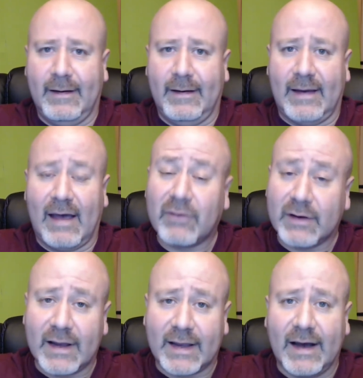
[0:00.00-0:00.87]
Have a
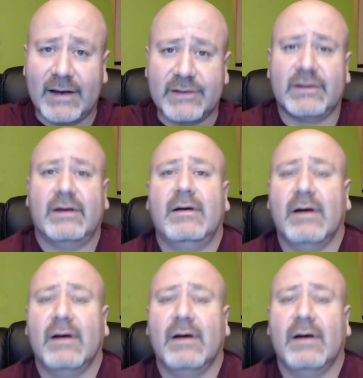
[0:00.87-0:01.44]
good night, guys.